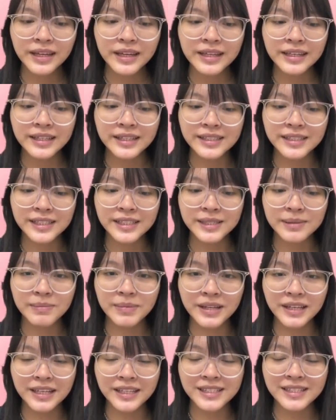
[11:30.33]
This is
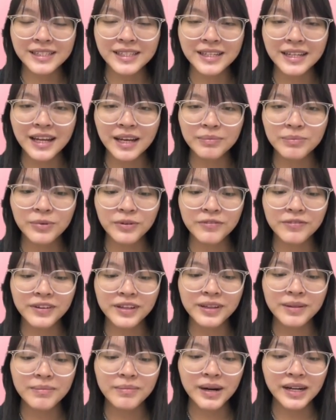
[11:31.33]
because the net
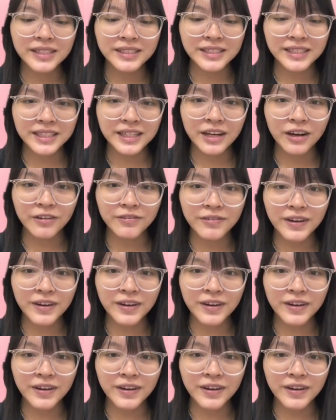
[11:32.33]
profit margin of